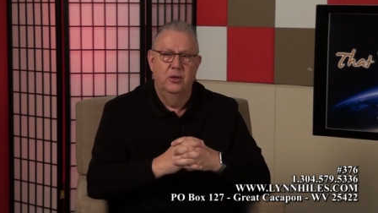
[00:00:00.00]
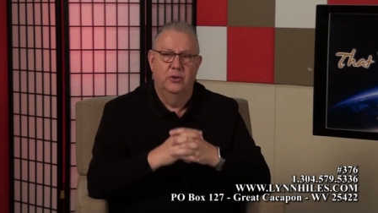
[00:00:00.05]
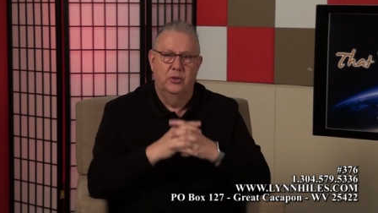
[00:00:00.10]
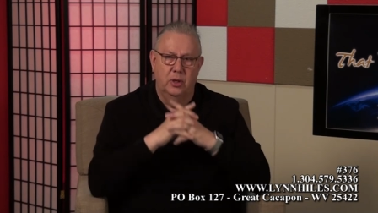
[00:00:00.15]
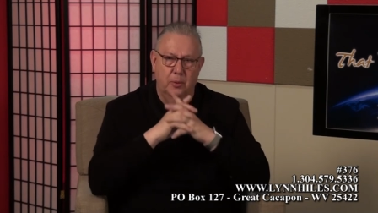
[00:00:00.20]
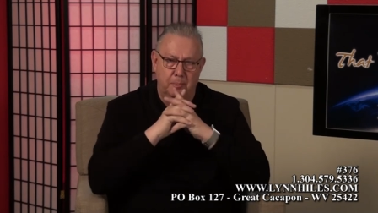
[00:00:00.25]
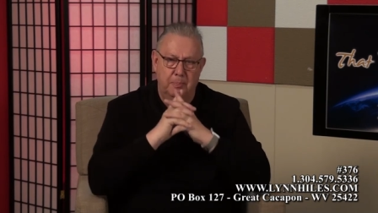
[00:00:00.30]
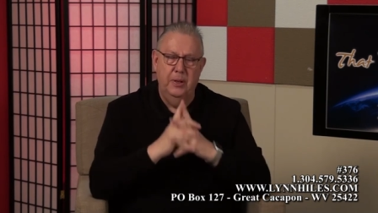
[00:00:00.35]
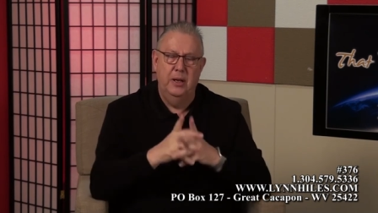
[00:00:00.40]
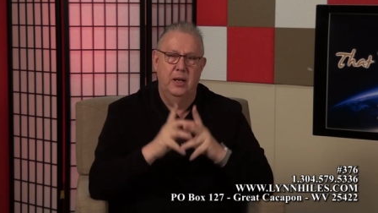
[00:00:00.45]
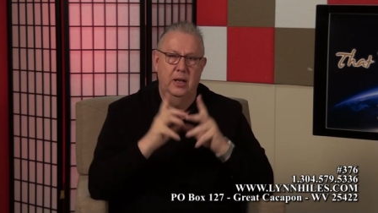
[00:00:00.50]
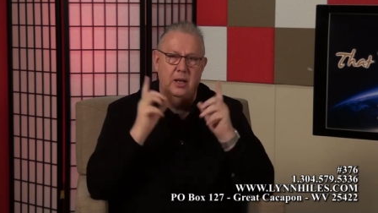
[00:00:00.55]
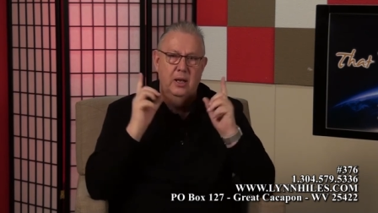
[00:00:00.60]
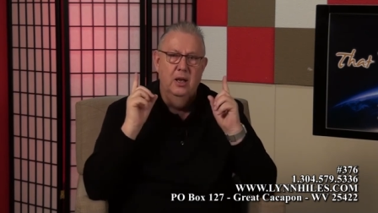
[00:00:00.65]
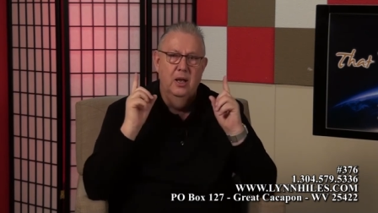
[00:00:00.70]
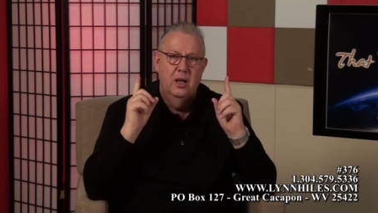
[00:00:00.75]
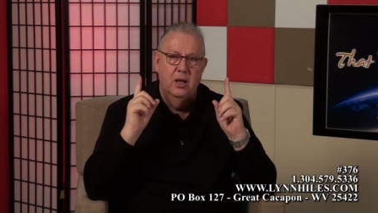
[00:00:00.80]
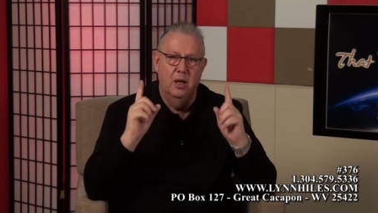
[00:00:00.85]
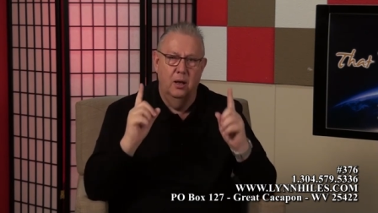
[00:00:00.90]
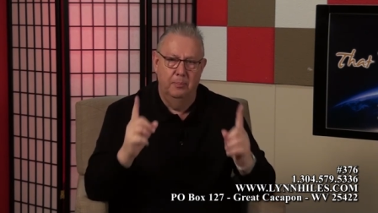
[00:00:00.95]
to
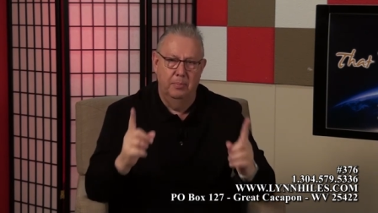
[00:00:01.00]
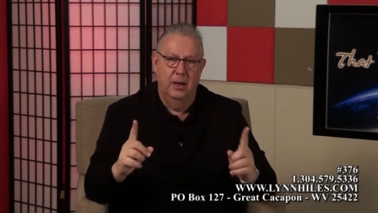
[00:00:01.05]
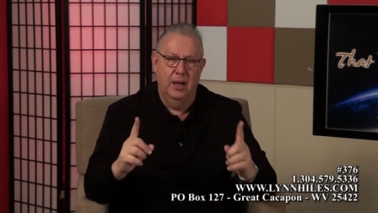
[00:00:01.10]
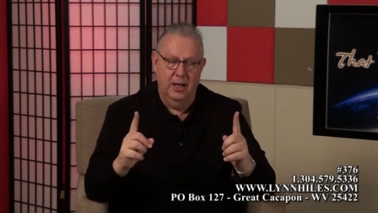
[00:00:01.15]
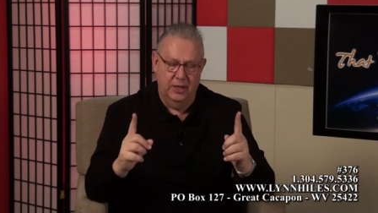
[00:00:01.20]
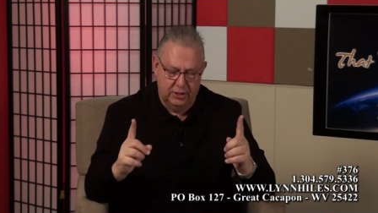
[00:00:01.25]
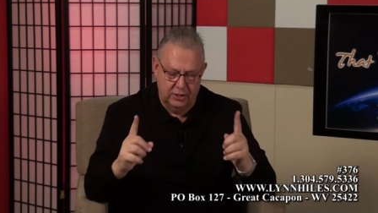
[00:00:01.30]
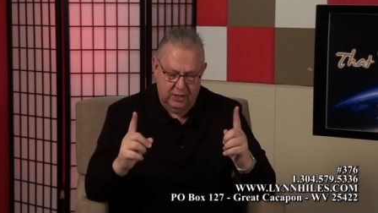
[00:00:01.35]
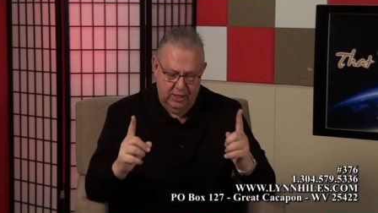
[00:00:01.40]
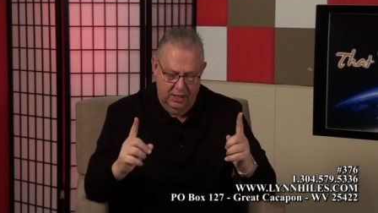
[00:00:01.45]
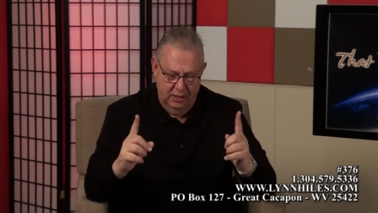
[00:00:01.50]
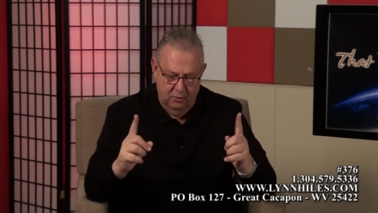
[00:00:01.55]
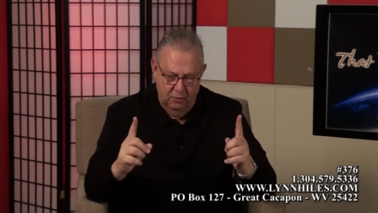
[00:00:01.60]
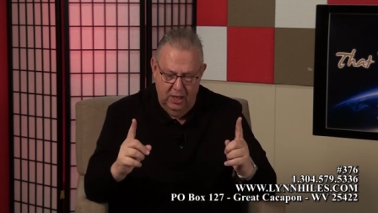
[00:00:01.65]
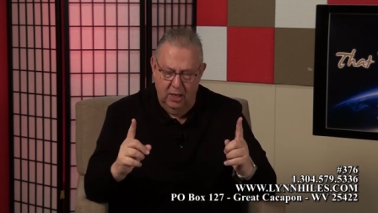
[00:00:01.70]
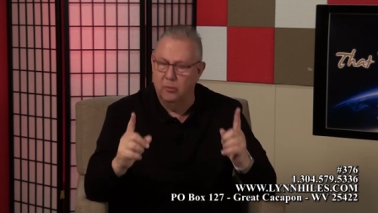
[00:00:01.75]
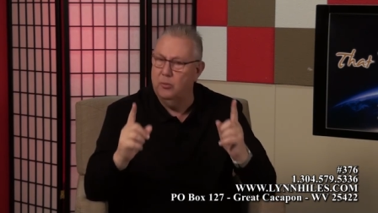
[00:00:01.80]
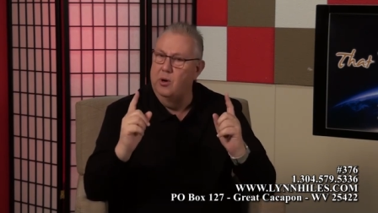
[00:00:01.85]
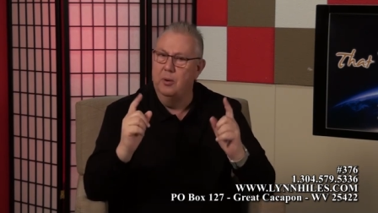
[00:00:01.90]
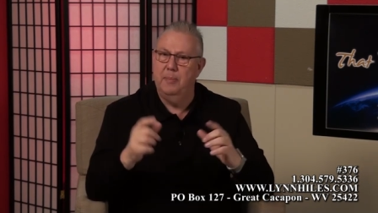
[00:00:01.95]
be a blessing.
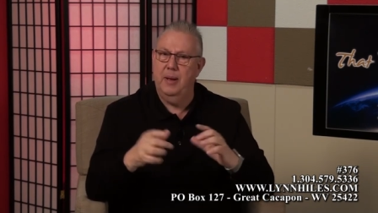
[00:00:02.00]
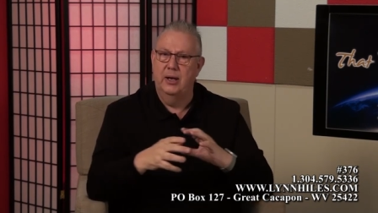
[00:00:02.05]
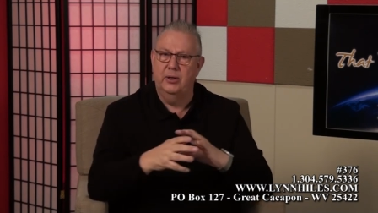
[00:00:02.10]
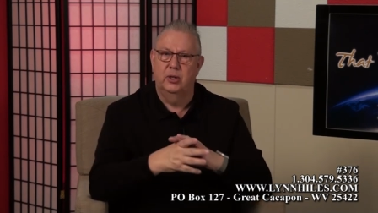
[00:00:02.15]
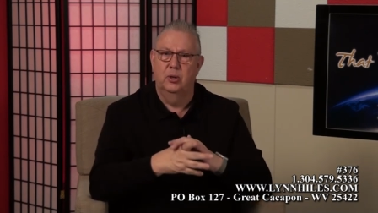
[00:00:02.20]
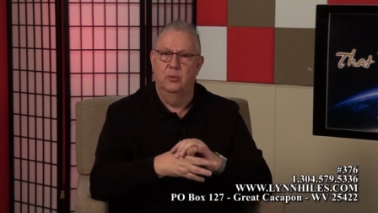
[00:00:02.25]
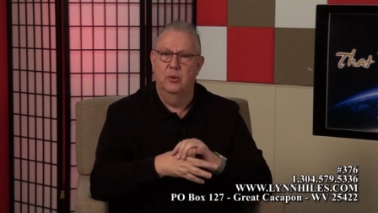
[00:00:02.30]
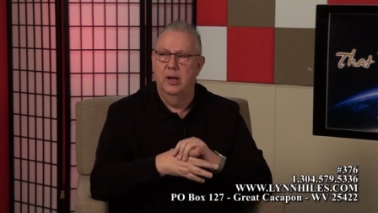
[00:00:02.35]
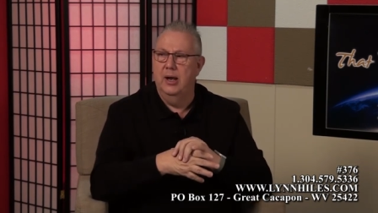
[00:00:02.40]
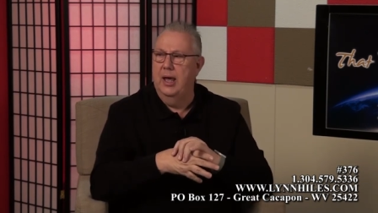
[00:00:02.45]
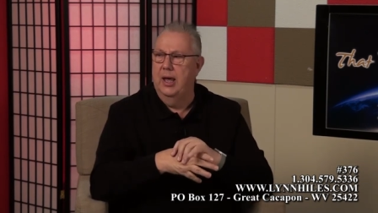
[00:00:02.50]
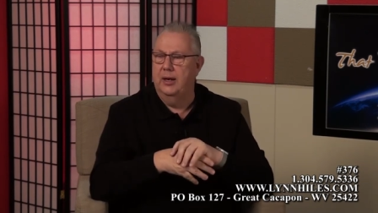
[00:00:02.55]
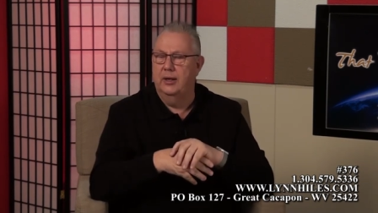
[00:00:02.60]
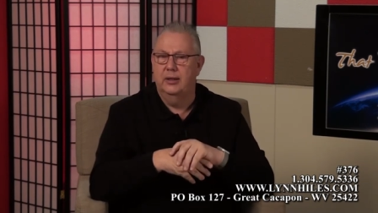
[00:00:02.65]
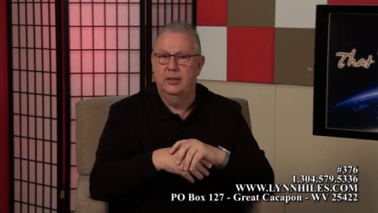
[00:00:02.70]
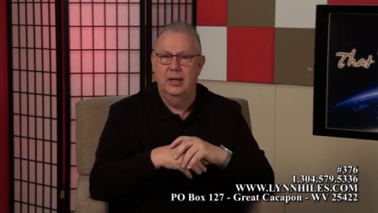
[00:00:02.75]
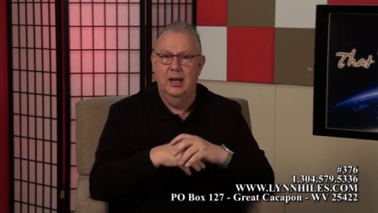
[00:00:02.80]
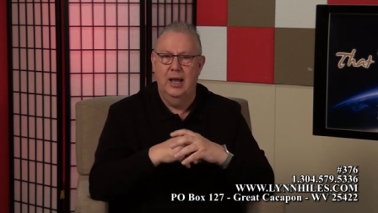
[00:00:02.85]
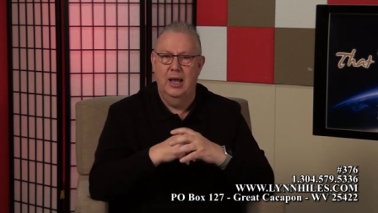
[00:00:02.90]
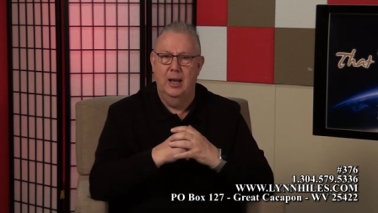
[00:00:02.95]
Well, we're about to run out
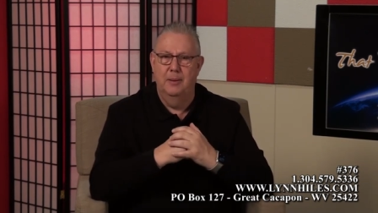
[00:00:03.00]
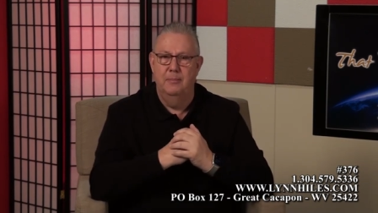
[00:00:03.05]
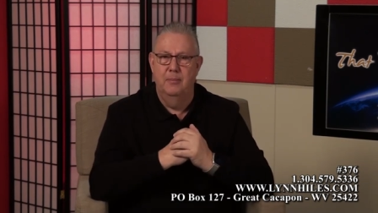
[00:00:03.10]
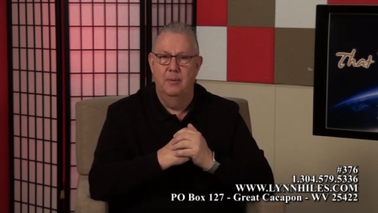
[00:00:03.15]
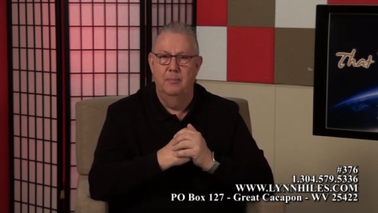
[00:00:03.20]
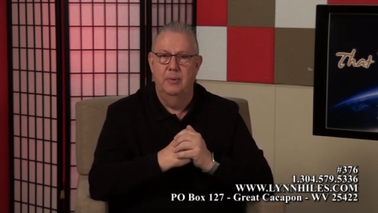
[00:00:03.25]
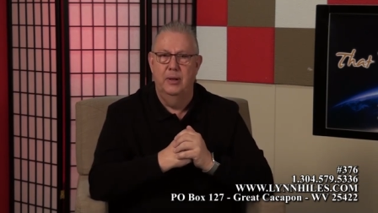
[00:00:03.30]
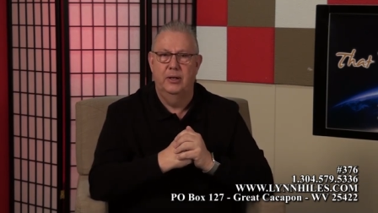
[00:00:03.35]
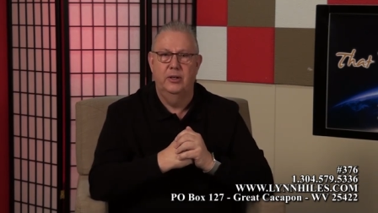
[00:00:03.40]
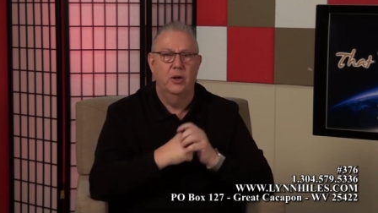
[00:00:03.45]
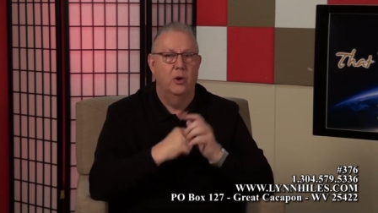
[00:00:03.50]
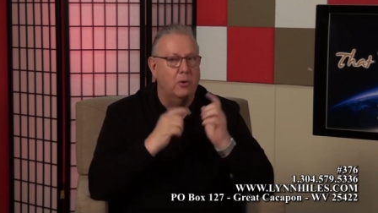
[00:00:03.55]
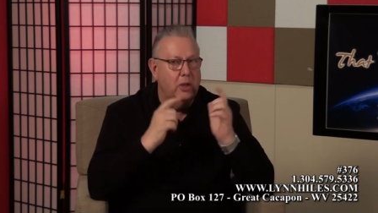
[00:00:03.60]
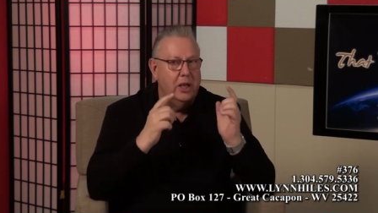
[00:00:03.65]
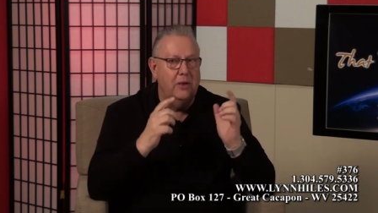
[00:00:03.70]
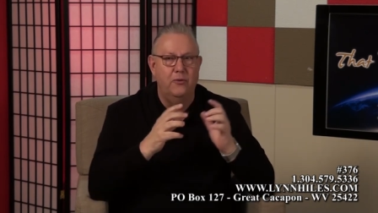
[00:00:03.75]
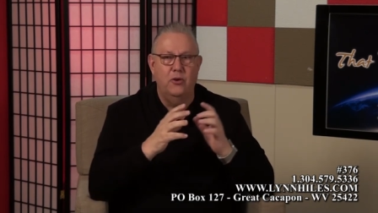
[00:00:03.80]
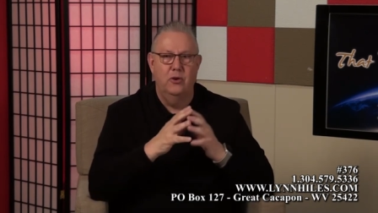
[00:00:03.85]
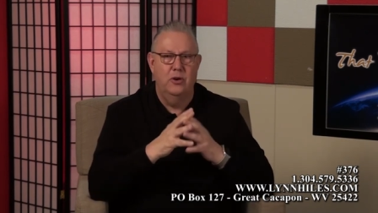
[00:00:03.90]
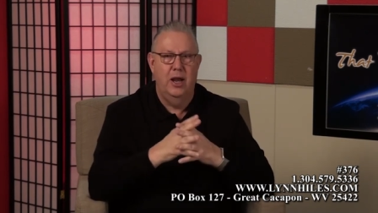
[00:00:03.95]
of time, but don't
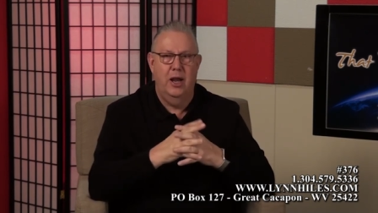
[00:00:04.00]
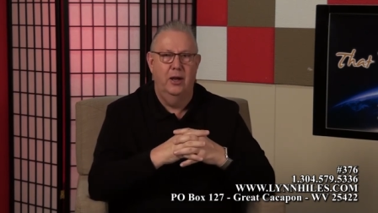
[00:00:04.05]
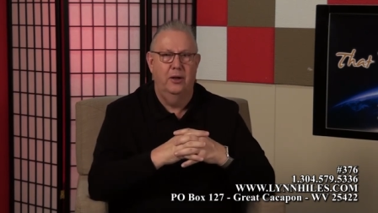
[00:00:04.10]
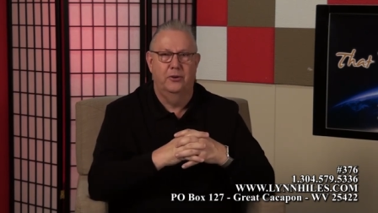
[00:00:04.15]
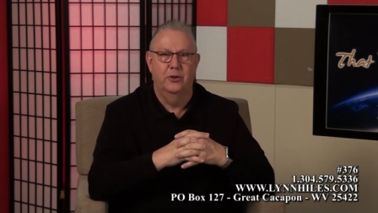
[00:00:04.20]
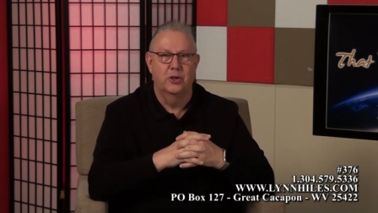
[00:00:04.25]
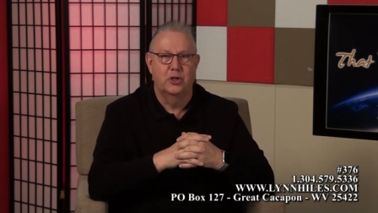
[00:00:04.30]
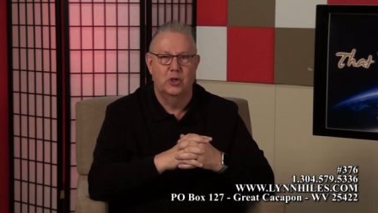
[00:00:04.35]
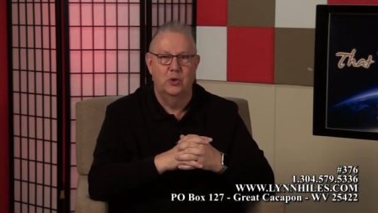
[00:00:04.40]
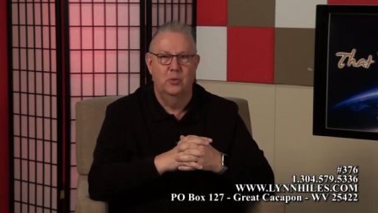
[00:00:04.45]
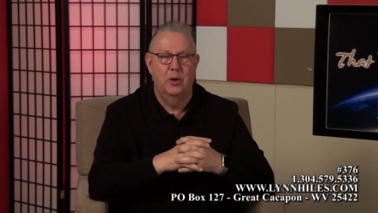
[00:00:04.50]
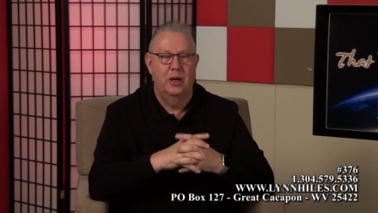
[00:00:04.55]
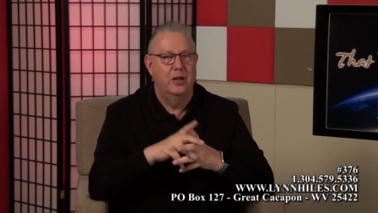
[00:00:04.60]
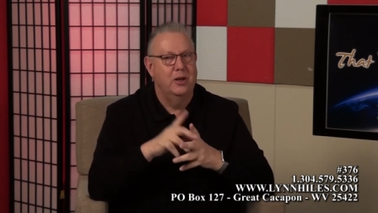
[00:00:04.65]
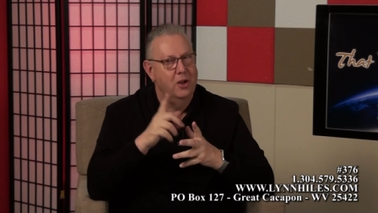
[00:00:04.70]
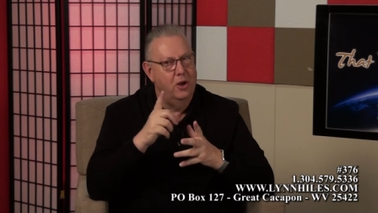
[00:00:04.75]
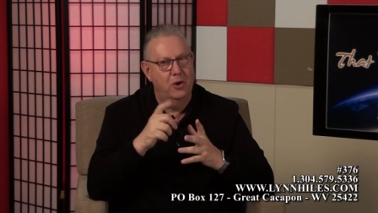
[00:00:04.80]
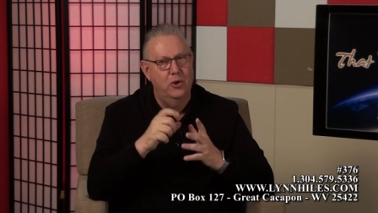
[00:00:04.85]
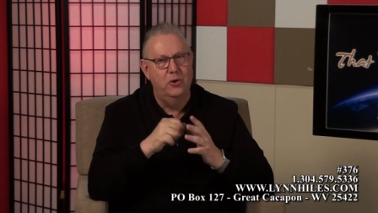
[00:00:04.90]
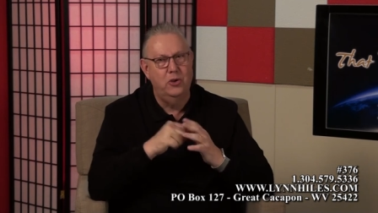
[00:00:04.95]
give your inheritance away.
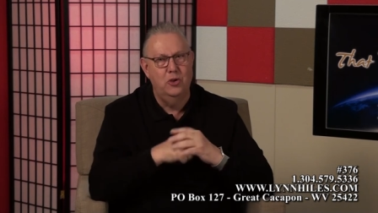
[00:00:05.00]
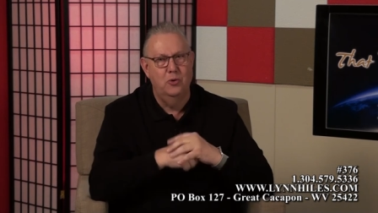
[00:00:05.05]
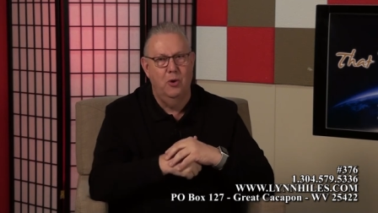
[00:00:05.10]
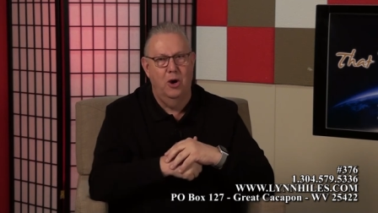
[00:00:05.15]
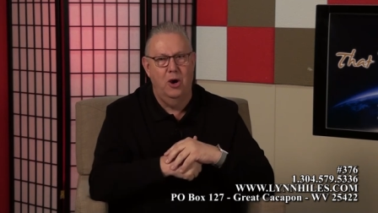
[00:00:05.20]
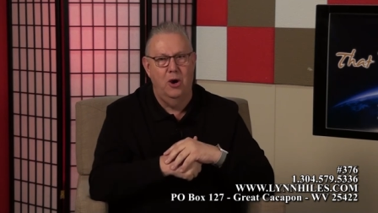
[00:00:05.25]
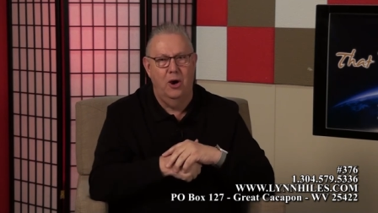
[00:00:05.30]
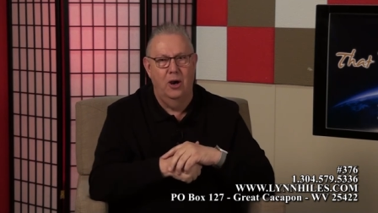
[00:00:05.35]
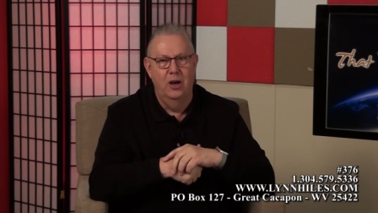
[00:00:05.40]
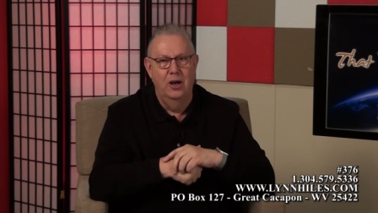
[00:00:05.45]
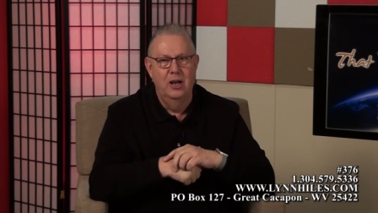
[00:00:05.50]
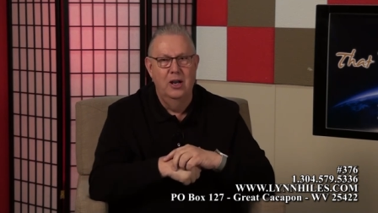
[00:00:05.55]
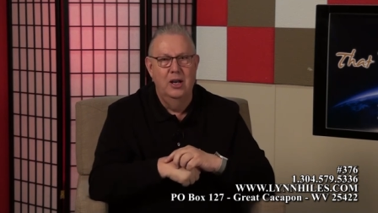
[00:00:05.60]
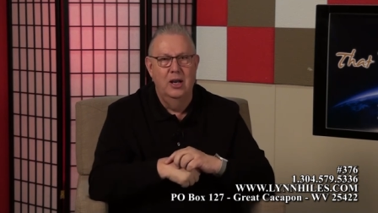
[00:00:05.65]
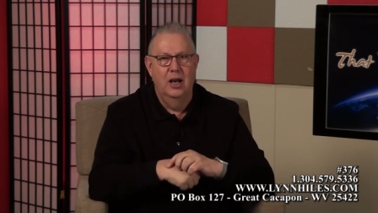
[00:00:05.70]
Know who you are.